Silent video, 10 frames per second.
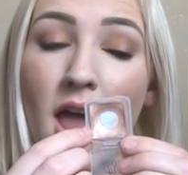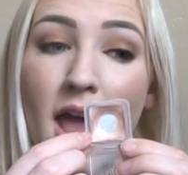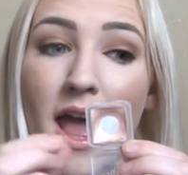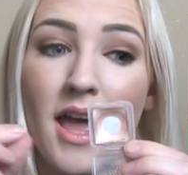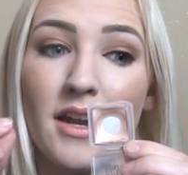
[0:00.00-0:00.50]

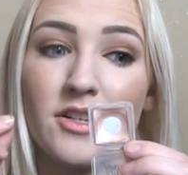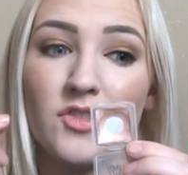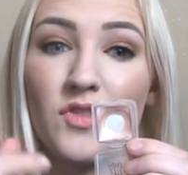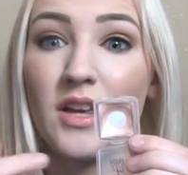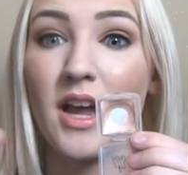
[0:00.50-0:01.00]
and I
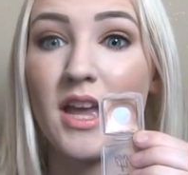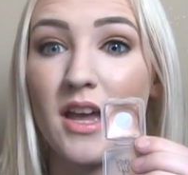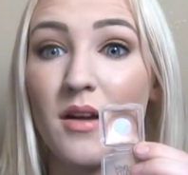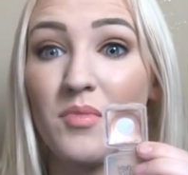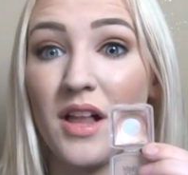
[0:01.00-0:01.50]
just feel like I
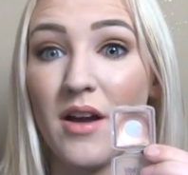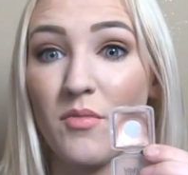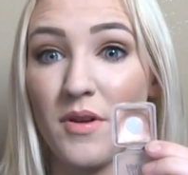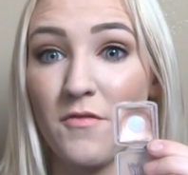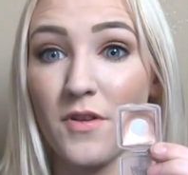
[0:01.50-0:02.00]
can't apply it with
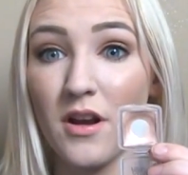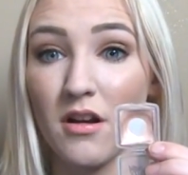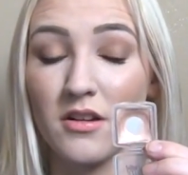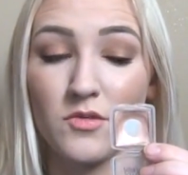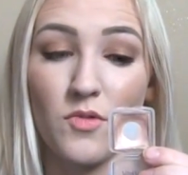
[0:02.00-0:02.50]
my
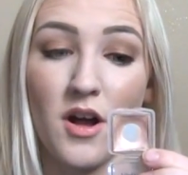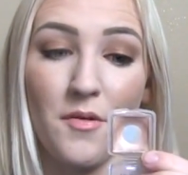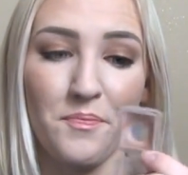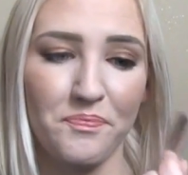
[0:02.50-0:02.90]
finger as well.